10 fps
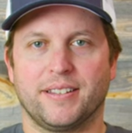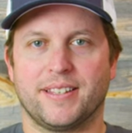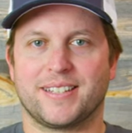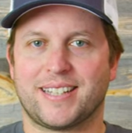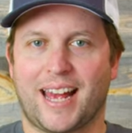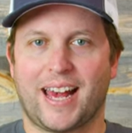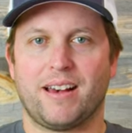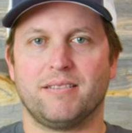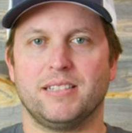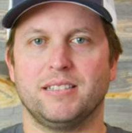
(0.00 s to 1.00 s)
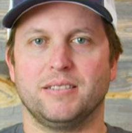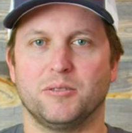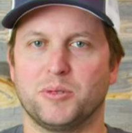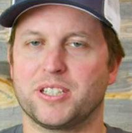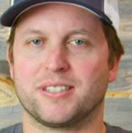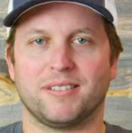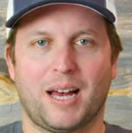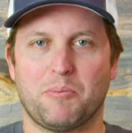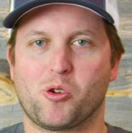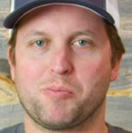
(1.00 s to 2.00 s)
the sound, which is a
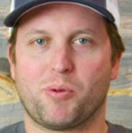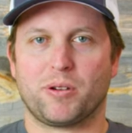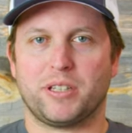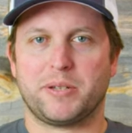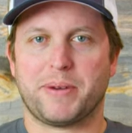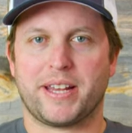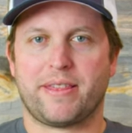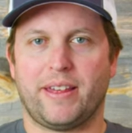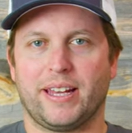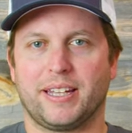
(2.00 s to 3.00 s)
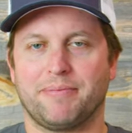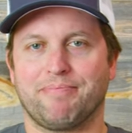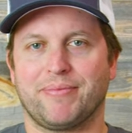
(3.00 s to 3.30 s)
lot more important than you might think,